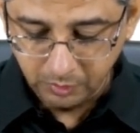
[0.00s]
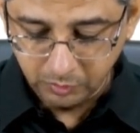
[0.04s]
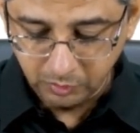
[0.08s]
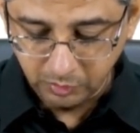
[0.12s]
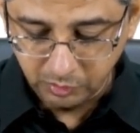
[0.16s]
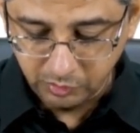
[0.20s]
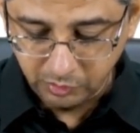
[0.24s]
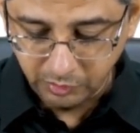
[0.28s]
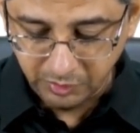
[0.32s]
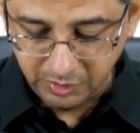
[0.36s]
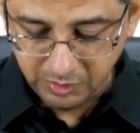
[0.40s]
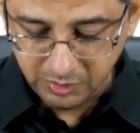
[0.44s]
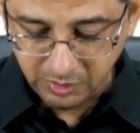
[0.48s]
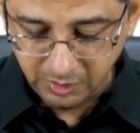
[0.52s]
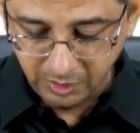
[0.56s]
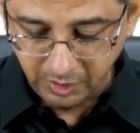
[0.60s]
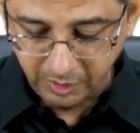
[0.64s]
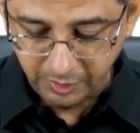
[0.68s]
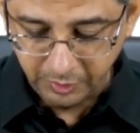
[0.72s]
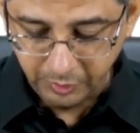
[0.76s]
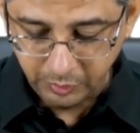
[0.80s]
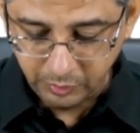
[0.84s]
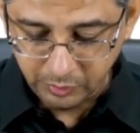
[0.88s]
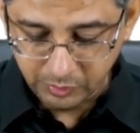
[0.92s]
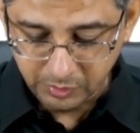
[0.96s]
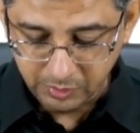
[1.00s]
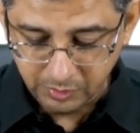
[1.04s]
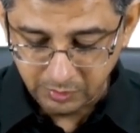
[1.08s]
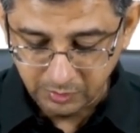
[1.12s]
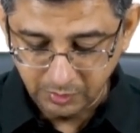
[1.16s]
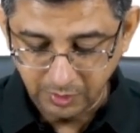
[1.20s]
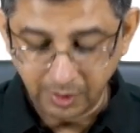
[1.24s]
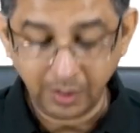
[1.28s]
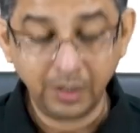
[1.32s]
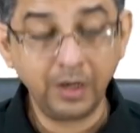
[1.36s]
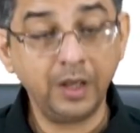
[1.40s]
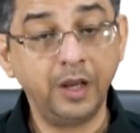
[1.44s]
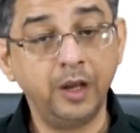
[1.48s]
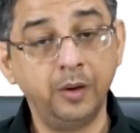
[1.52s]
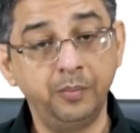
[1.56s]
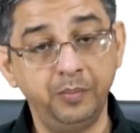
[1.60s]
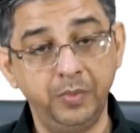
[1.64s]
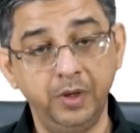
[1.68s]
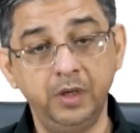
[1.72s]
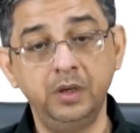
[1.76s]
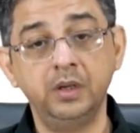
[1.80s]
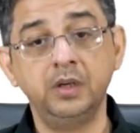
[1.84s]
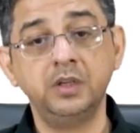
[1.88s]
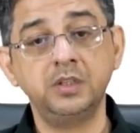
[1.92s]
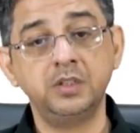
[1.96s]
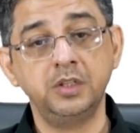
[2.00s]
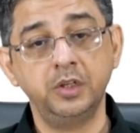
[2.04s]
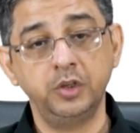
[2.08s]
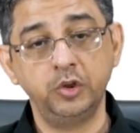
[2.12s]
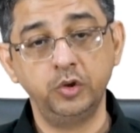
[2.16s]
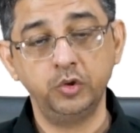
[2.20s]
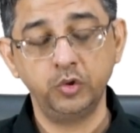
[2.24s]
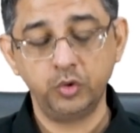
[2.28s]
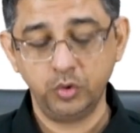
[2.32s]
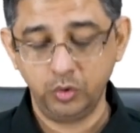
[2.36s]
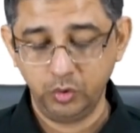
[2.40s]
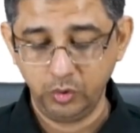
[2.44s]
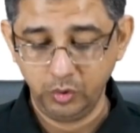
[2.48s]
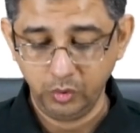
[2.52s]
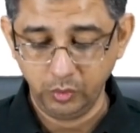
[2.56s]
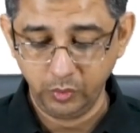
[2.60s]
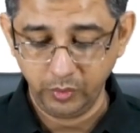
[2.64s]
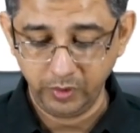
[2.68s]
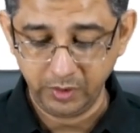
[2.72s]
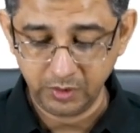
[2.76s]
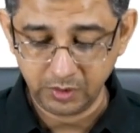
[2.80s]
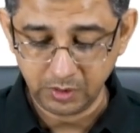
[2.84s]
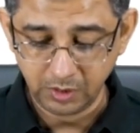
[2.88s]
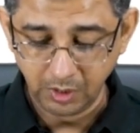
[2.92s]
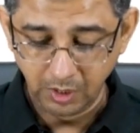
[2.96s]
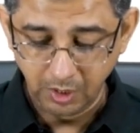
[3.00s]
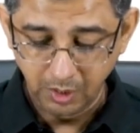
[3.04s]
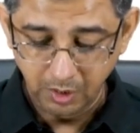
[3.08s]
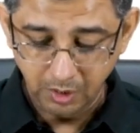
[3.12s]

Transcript: The 3 scenarios that have been asked and you should know is